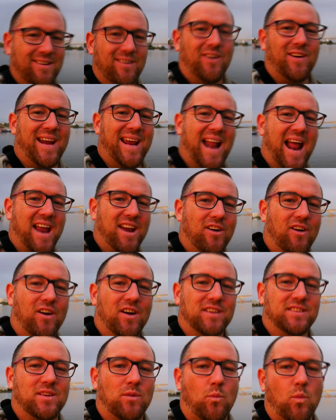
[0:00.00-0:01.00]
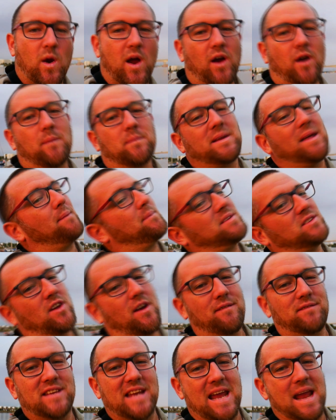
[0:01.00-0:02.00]
Well, g'day guys, and welcome to
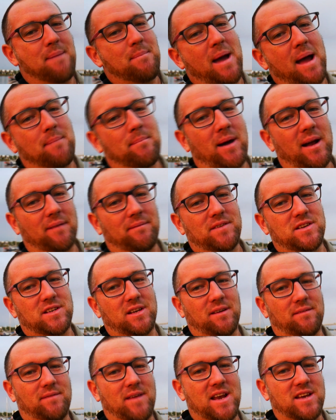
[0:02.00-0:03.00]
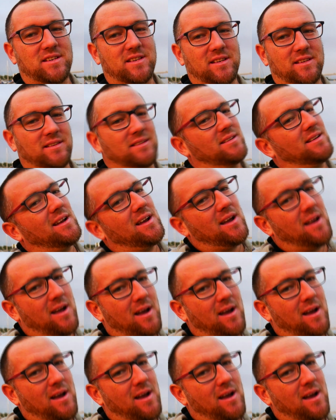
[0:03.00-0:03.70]
episode 10 of Mad Mullet Fishing Adventures.